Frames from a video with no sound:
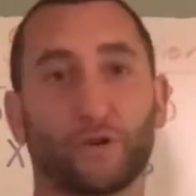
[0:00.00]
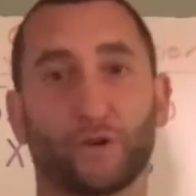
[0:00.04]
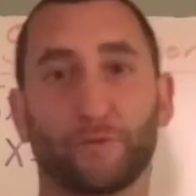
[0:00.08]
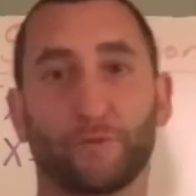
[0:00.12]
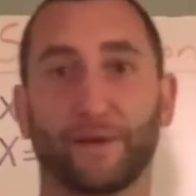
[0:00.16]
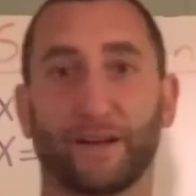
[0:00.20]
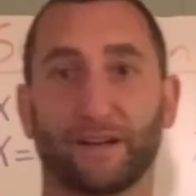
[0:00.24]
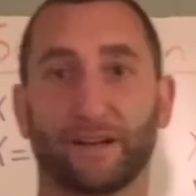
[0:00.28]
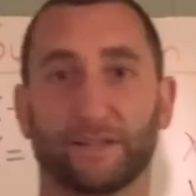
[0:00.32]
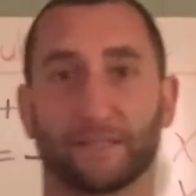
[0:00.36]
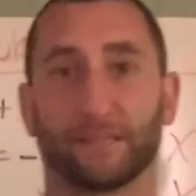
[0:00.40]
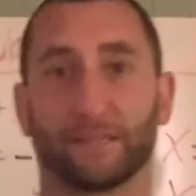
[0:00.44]

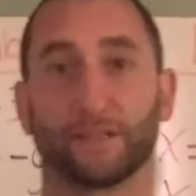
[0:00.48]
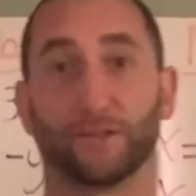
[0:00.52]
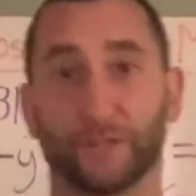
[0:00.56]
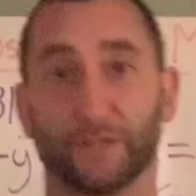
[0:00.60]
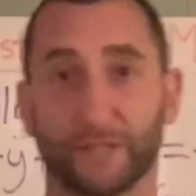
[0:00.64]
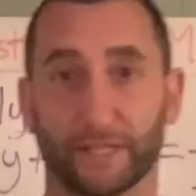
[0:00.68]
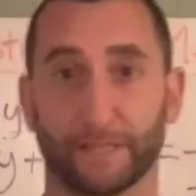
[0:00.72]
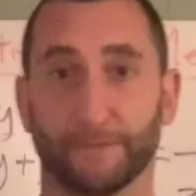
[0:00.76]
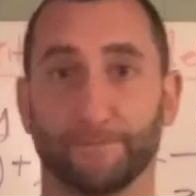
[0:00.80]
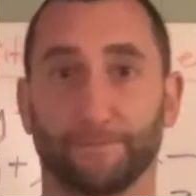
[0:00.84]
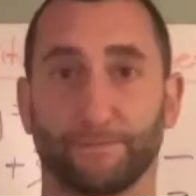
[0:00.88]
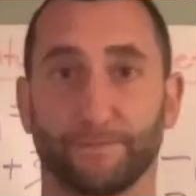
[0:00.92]
pair solution.
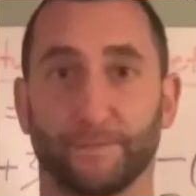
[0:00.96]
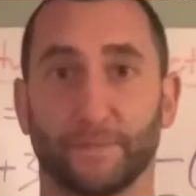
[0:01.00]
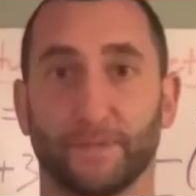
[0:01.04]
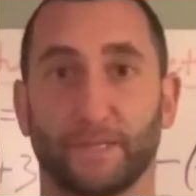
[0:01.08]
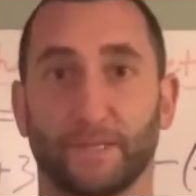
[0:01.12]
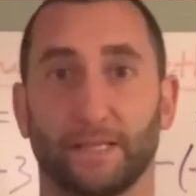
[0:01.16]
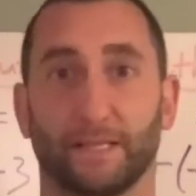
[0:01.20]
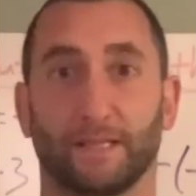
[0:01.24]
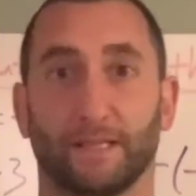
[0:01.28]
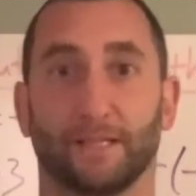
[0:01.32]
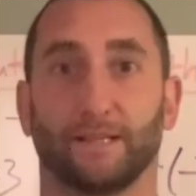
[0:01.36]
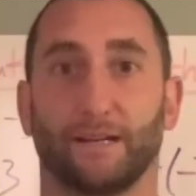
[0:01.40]

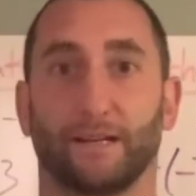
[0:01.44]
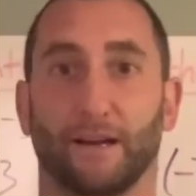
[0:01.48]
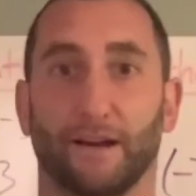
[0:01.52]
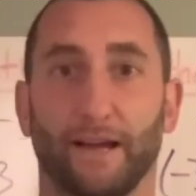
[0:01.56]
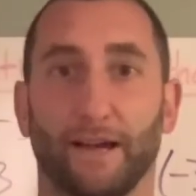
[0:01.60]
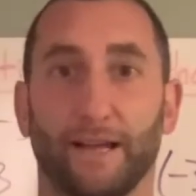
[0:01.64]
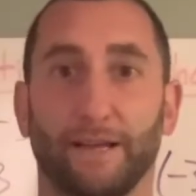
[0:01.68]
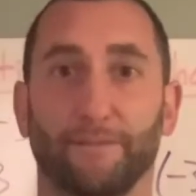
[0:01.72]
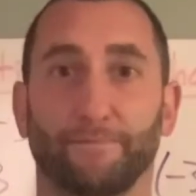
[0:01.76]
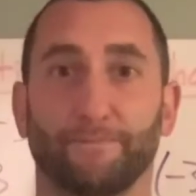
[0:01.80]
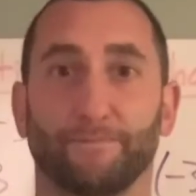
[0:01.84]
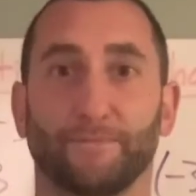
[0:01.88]
All
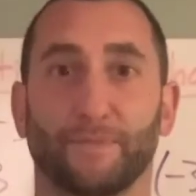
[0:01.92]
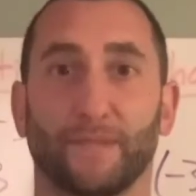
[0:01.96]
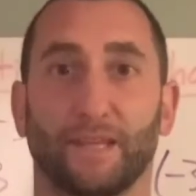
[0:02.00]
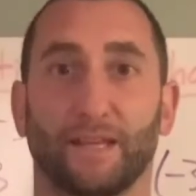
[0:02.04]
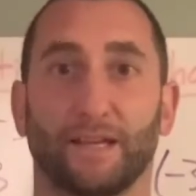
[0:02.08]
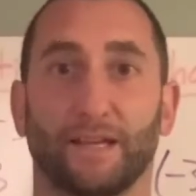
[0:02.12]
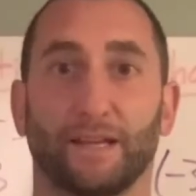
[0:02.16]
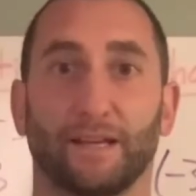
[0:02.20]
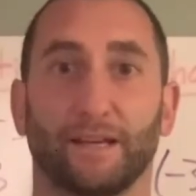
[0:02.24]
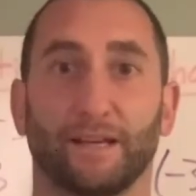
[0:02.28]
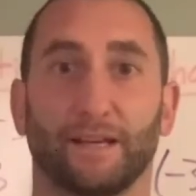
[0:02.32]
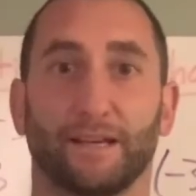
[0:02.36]
right?
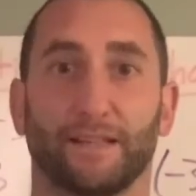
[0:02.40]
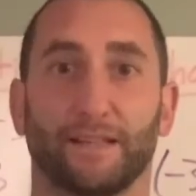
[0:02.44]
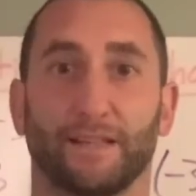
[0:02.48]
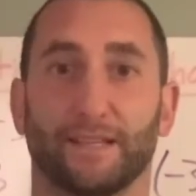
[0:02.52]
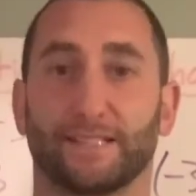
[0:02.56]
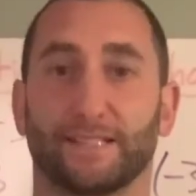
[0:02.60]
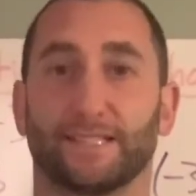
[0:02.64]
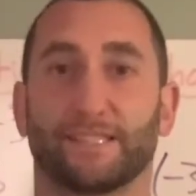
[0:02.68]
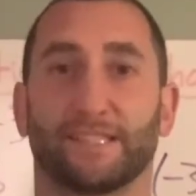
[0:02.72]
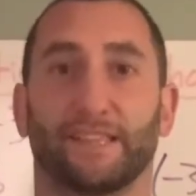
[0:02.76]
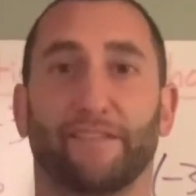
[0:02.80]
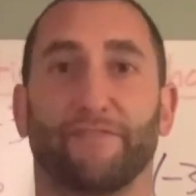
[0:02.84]
This
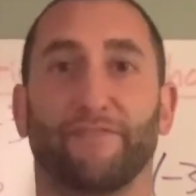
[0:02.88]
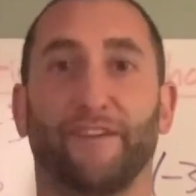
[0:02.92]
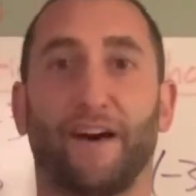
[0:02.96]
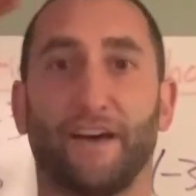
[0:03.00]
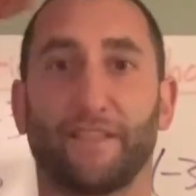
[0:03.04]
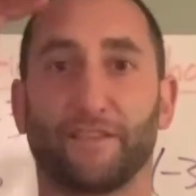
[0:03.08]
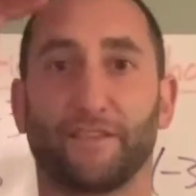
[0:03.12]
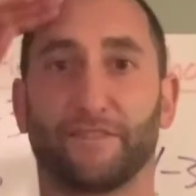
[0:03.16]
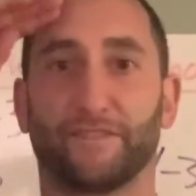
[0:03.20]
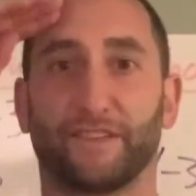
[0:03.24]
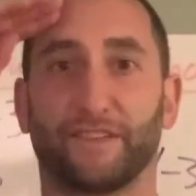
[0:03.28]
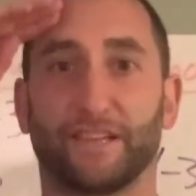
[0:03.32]
is the Father
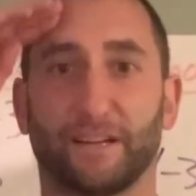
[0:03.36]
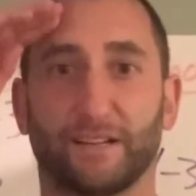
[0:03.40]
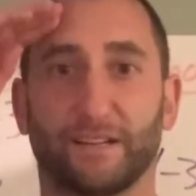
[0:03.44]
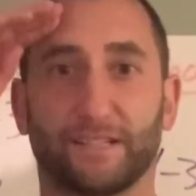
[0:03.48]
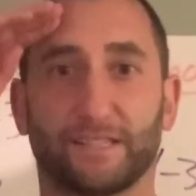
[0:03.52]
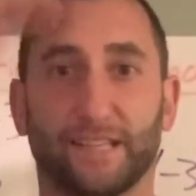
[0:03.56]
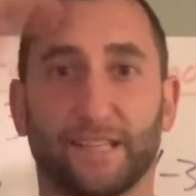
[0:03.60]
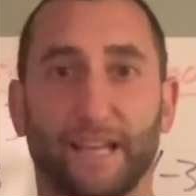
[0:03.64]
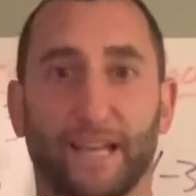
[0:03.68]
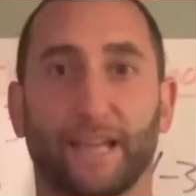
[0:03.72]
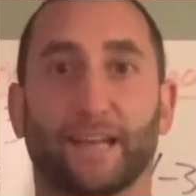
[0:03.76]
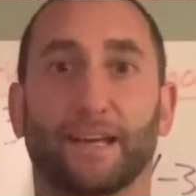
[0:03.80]
of the Year
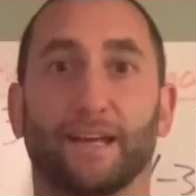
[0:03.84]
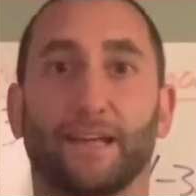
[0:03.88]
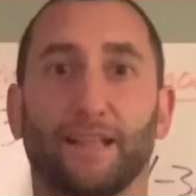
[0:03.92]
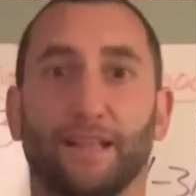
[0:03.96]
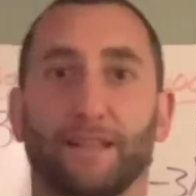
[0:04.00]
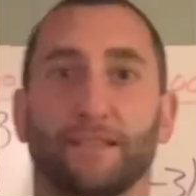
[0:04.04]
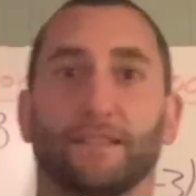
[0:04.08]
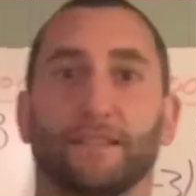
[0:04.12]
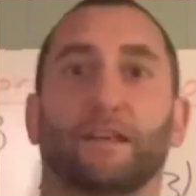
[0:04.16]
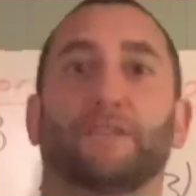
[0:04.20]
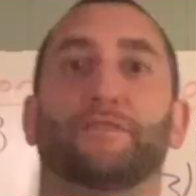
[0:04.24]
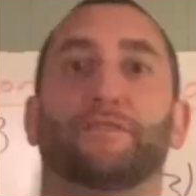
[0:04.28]
saying,
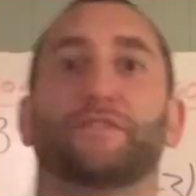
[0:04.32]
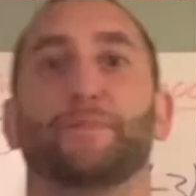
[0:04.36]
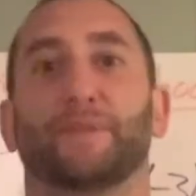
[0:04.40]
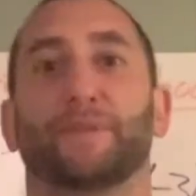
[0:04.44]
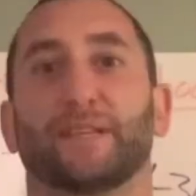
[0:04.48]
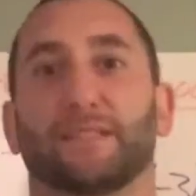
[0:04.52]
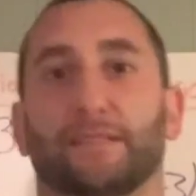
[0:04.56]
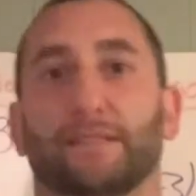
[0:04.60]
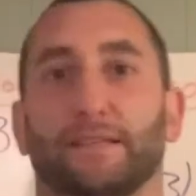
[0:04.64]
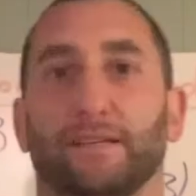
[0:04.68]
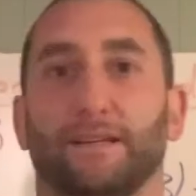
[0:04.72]
love you, miss ya.